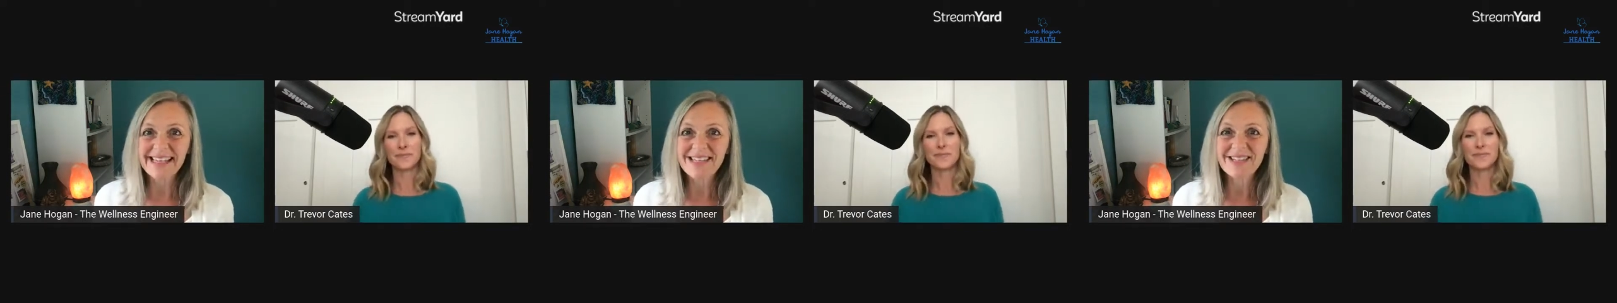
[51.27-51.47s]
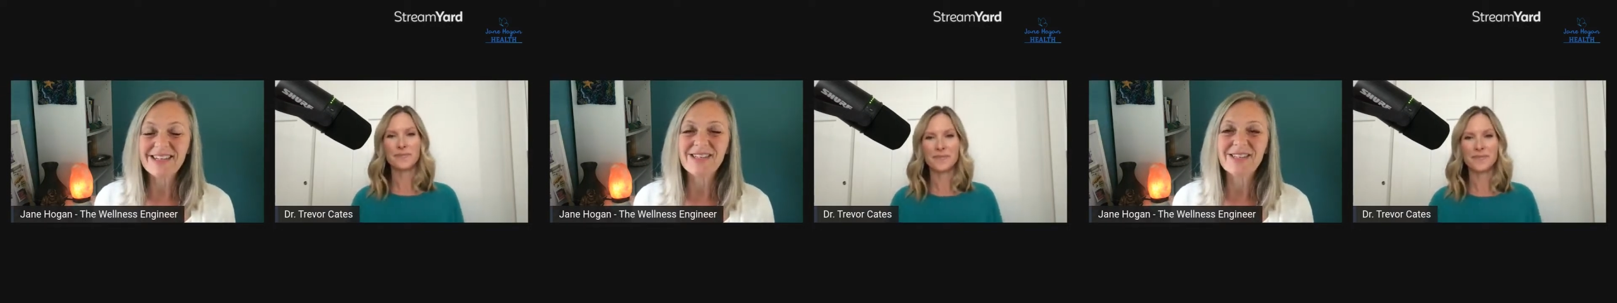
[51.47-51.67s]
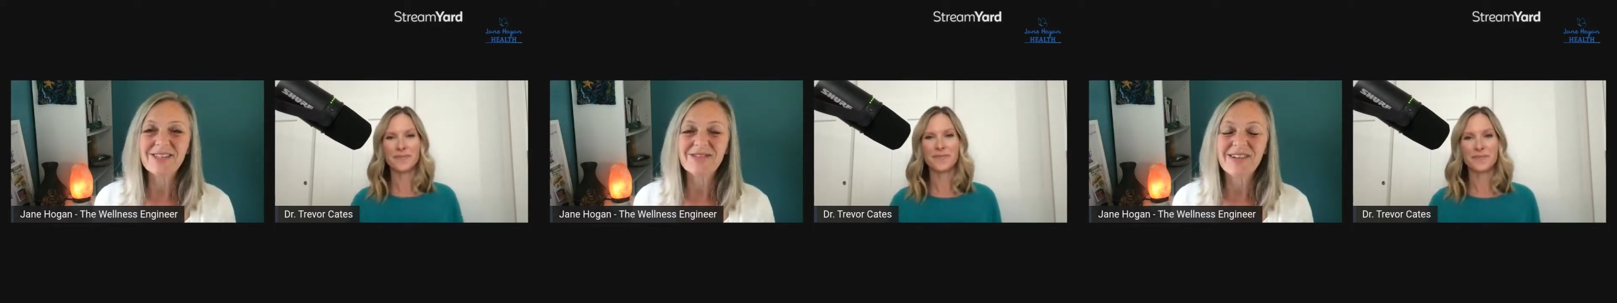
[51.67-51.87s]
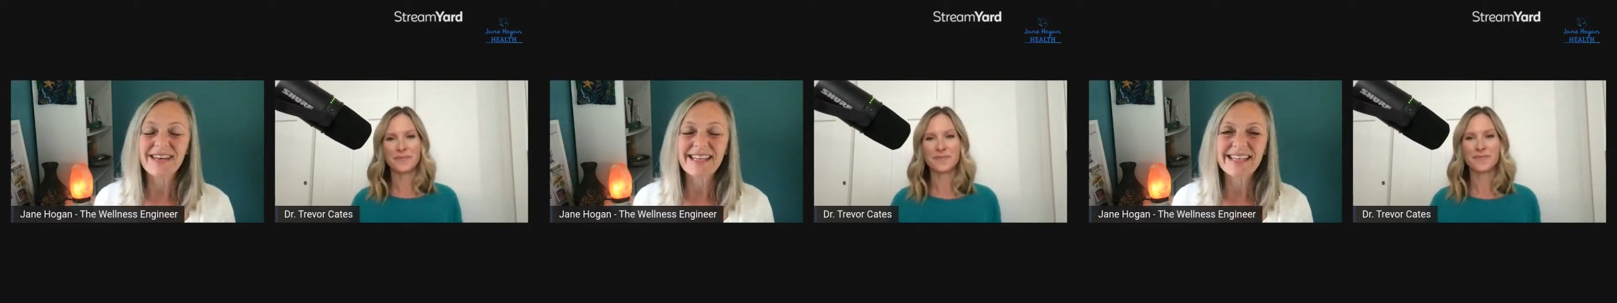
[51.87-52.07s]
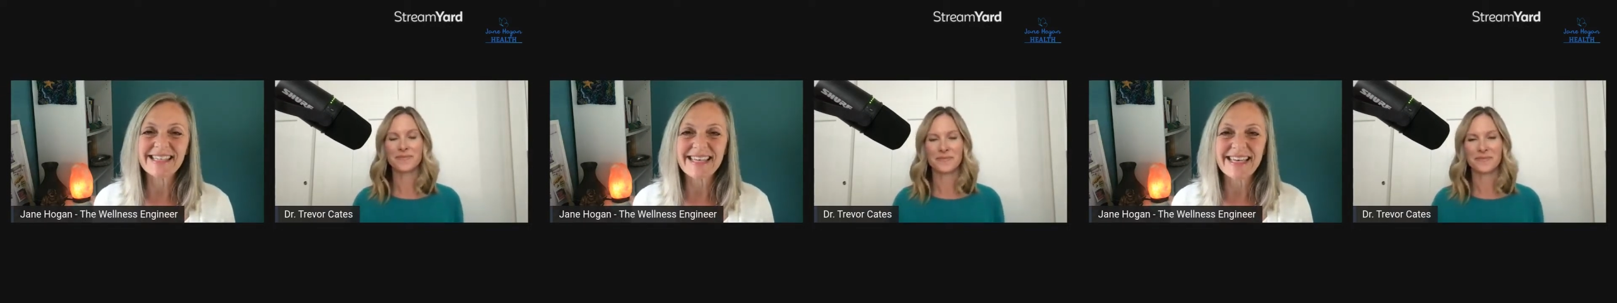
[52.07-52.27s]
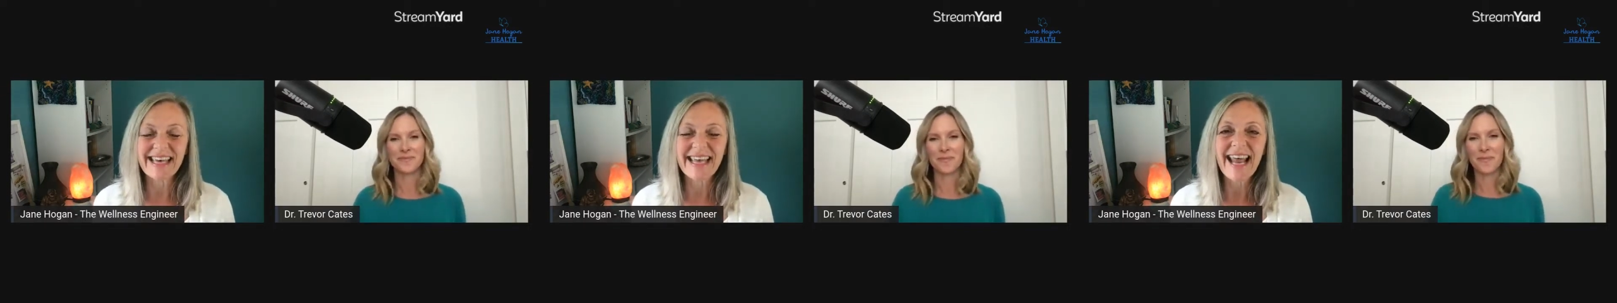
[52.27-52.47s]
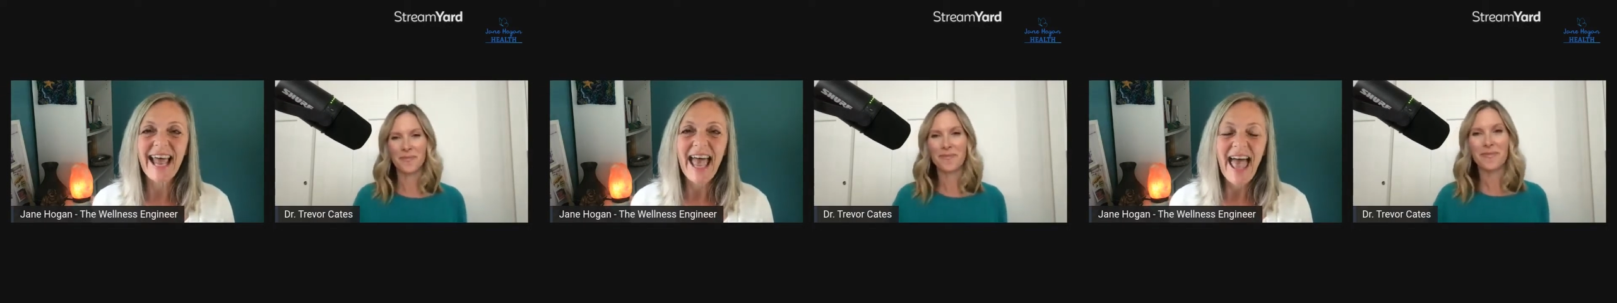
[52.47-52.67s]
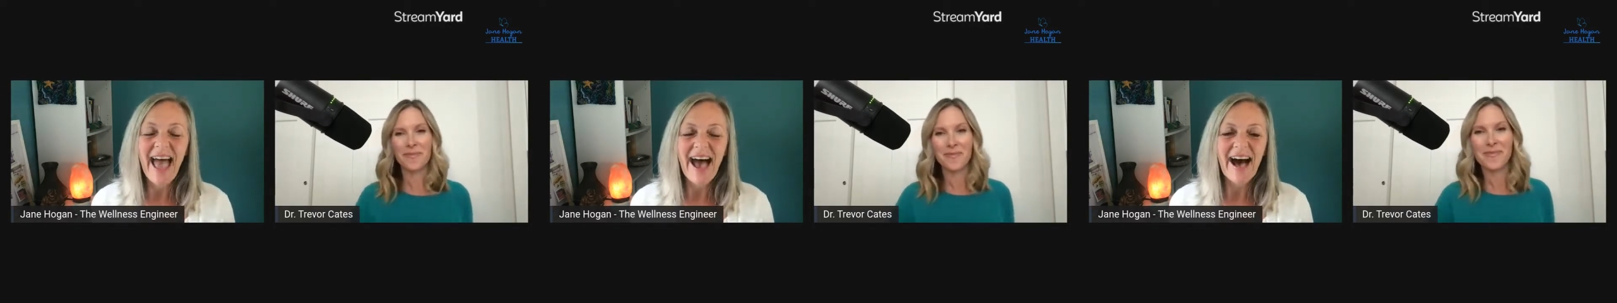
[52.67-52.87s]
Speaker 1: you to do mm-hmm. what you did,
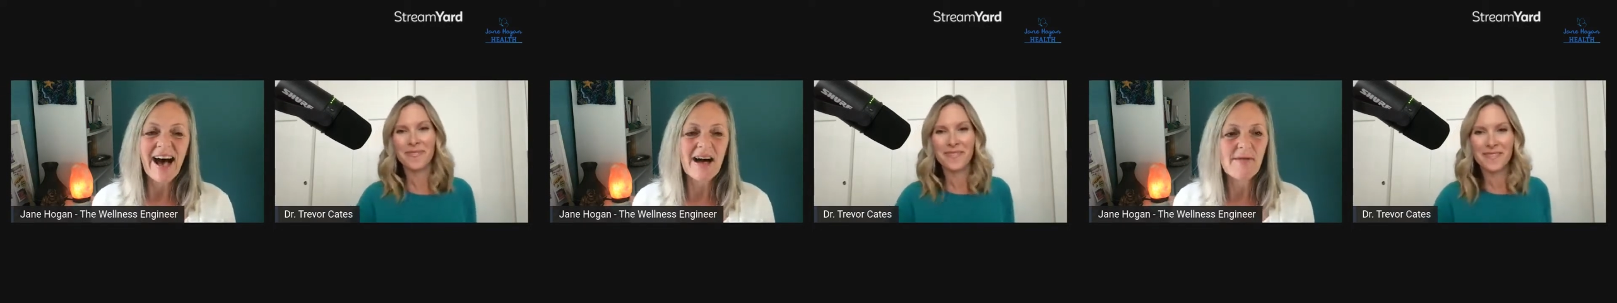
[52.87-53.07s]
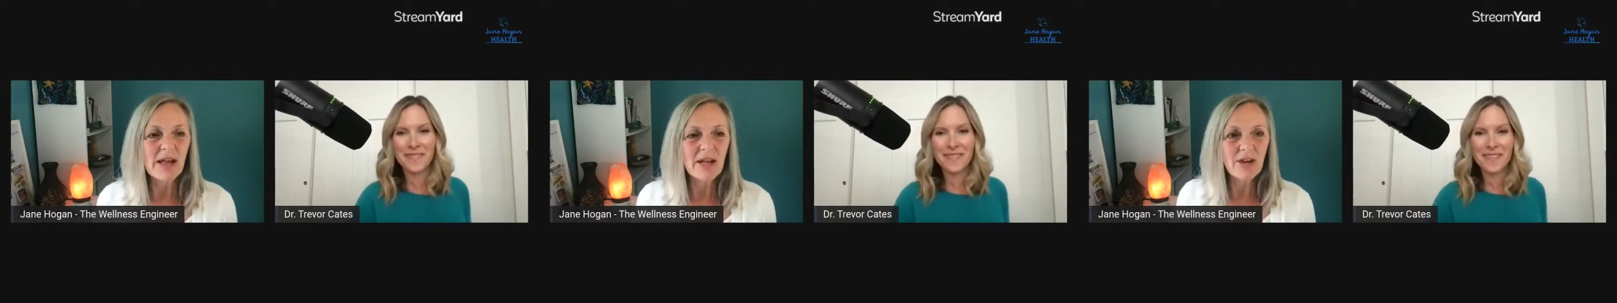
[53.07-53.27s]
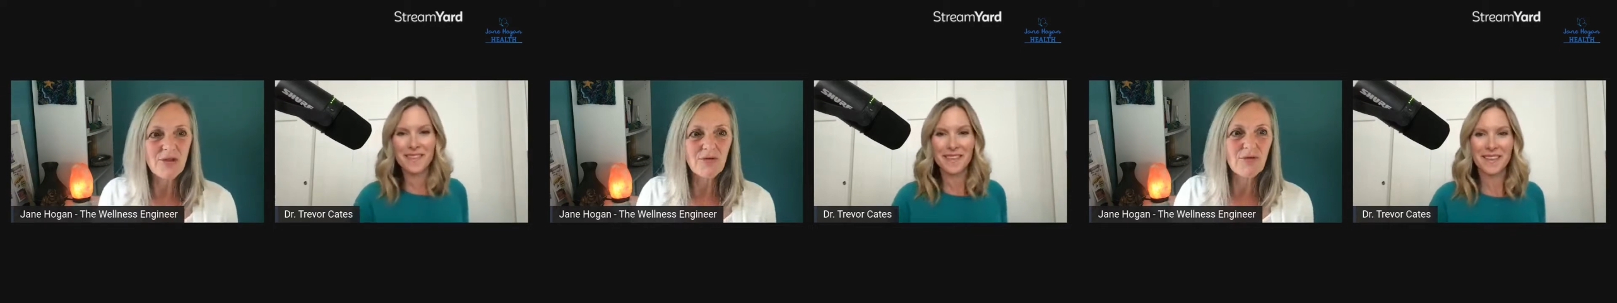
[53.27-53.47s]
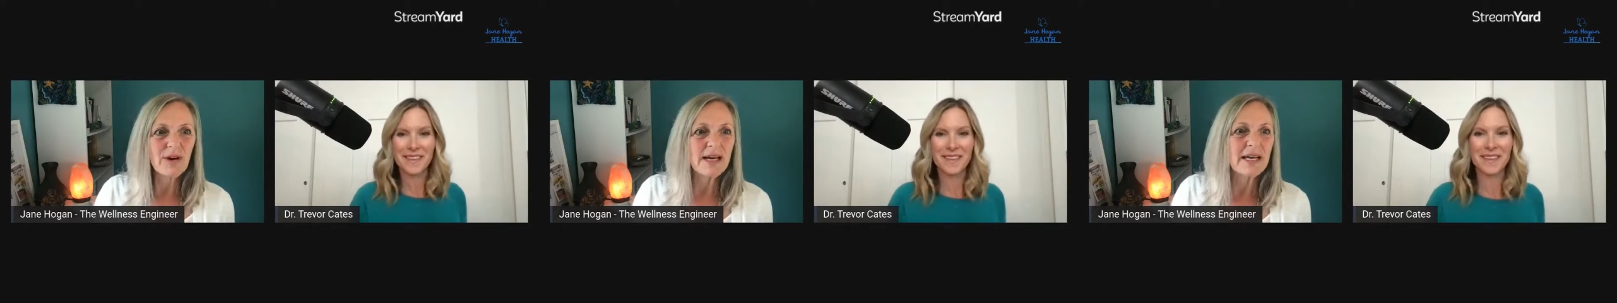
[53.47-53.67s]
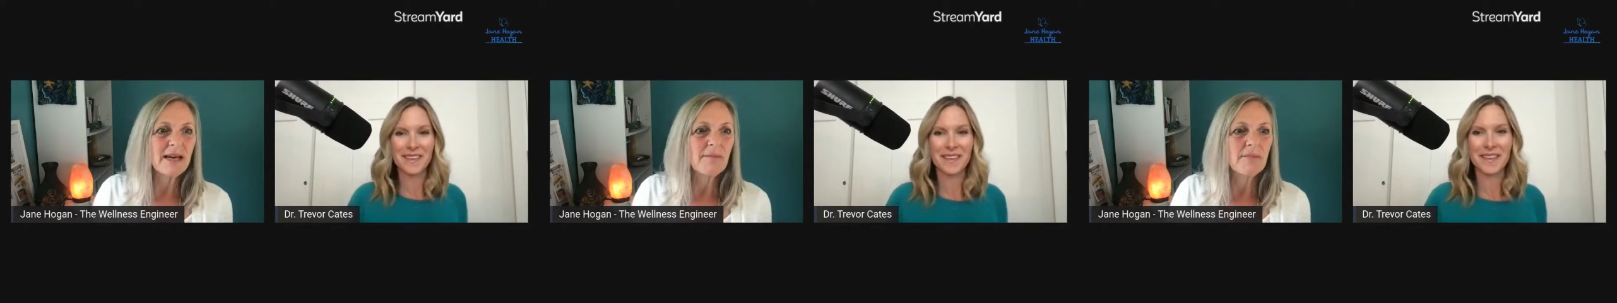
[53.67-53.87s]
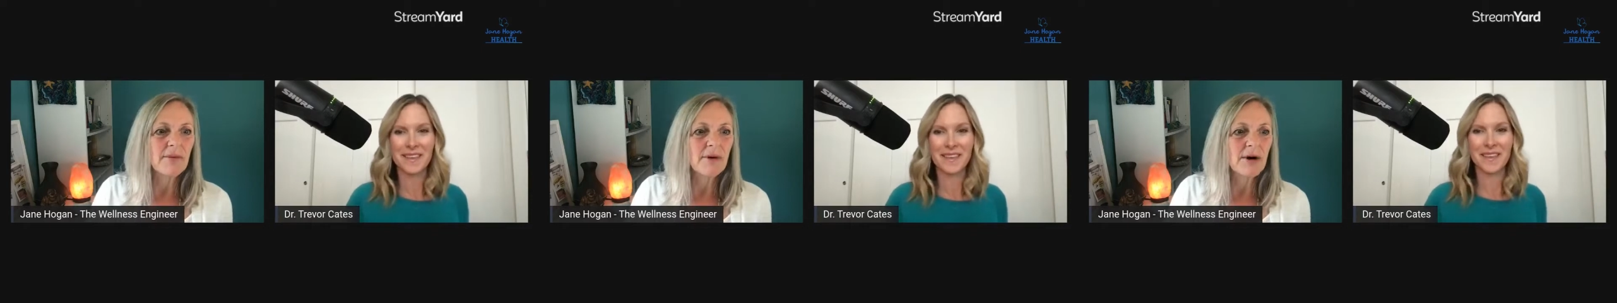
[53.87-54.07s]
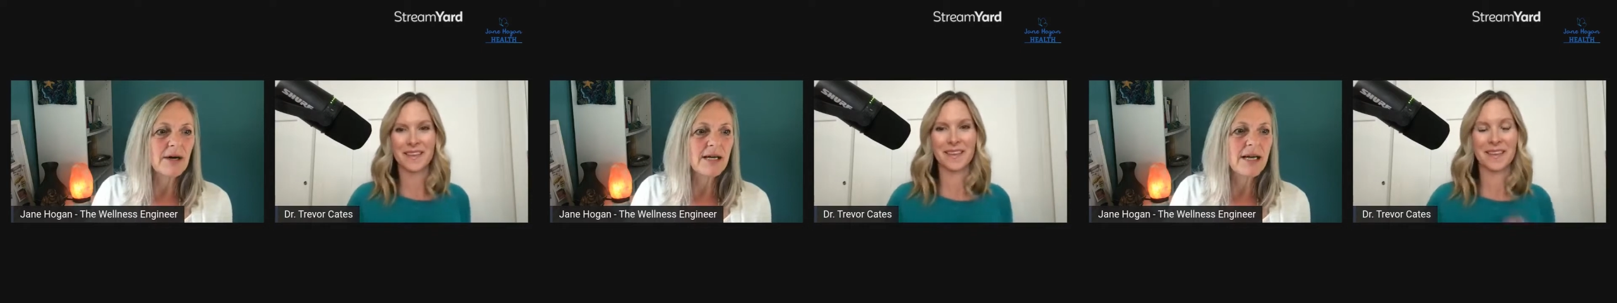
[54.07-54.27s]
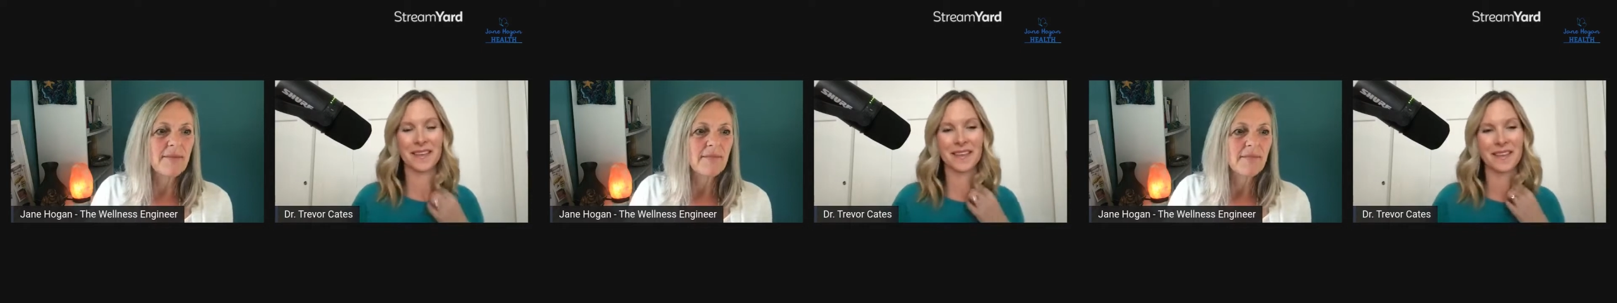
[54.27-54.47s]
um, and you've written a book